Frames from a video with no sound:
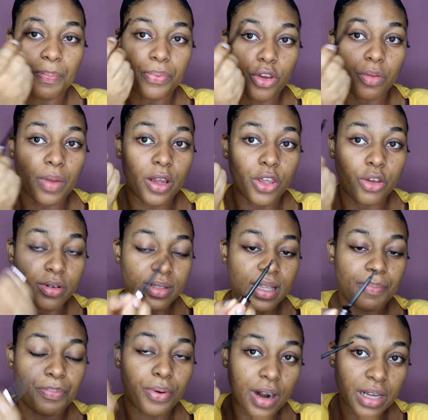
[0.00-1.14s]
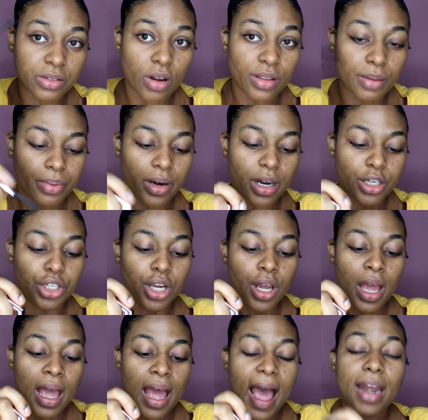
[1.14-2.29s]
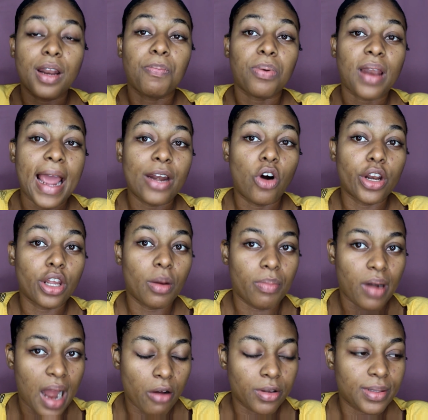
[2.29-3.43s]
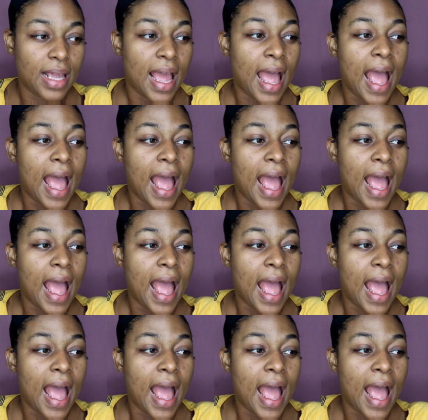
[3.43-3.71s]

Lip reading: use the product on the brush and apply it on your brows.